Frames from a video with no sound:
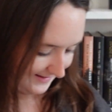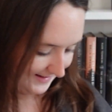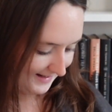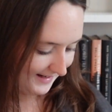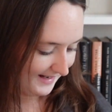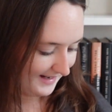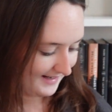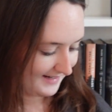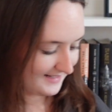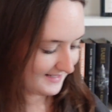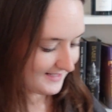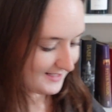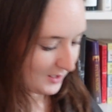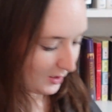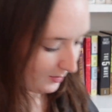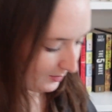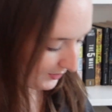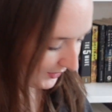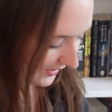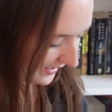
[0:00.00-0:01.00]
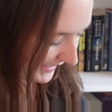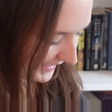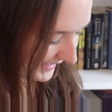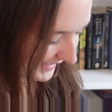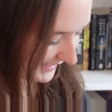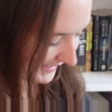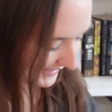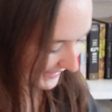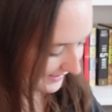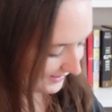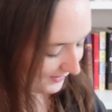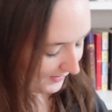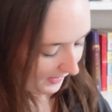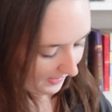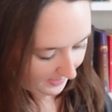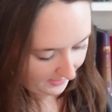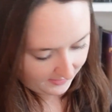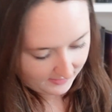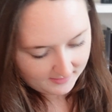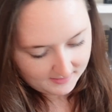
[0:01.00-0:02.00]
Ah, so pretty.
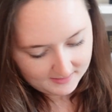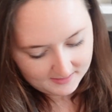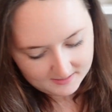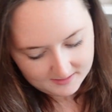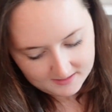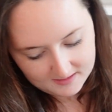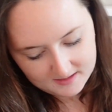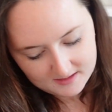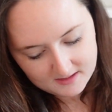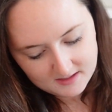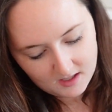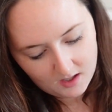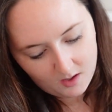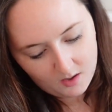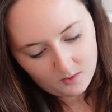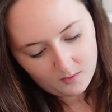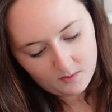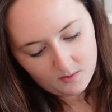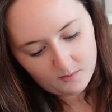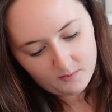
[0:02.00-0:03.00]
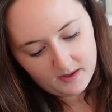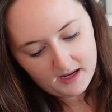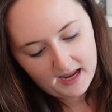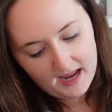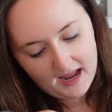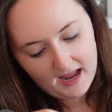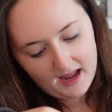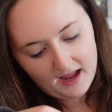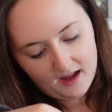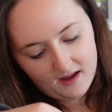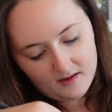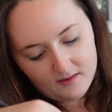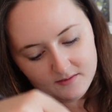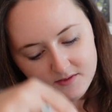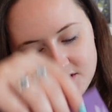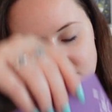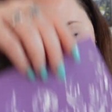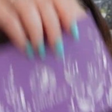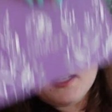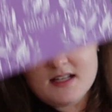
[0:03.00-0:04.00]
Okay. So we have
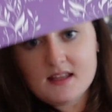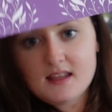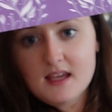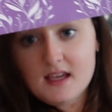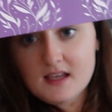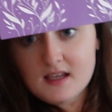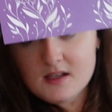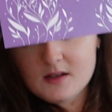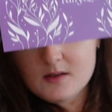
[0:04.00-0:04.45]
just a thank